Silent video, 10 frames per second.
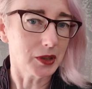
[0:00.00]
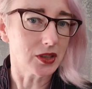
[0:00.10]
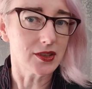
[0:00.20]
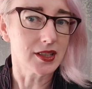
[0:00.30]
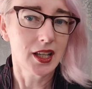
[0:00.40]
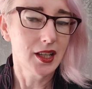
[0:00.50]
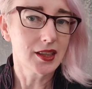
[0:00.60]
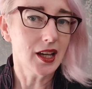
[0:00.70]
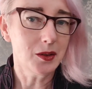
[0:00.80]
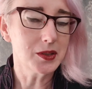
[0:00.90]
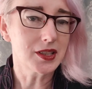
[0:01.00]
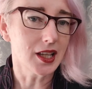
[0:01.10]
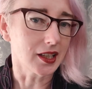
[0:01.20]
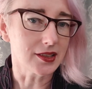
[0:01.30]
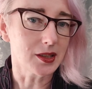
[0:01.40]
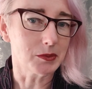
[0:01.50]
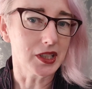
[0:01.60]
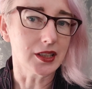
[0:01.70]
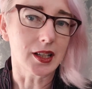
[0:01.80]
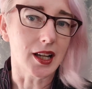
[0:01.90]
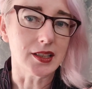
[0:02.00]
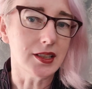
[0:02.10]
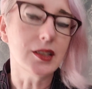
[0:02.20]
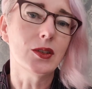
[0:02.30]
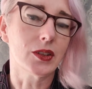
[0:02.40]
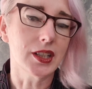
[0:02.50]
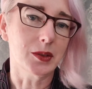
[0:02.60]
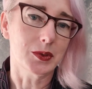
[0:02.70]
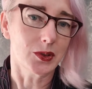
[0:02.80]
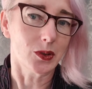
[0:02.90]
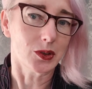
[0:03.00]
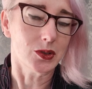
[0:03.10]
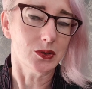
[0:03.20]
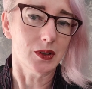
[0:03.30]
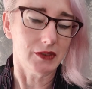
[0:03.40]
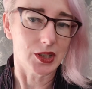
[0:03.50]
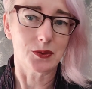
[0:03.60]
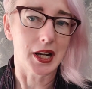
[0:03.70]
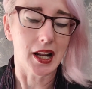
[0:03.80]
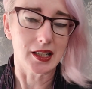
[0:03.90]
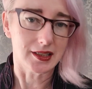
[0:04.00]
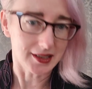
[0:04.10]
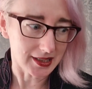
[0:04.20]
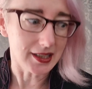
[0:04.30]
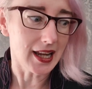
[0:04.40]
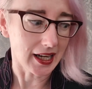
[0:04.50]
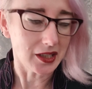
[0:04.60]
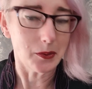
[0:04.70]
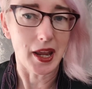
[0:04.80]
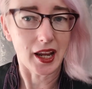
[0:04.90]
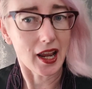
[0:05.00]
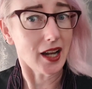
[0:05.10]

because that was like something that I did not think was going to eventuate, and it did anyway.